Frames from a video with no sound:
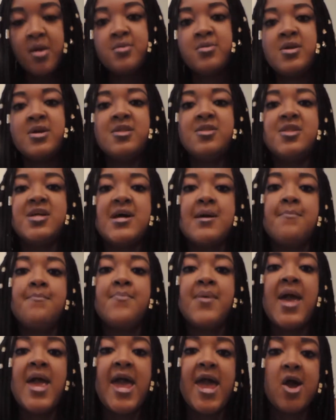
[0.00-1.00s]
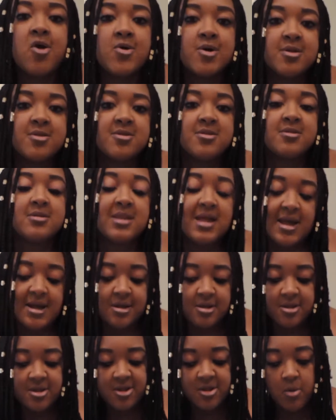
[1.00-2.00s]
And that's at Paris
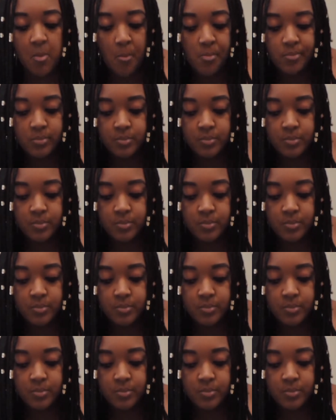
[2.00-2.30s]
Lex.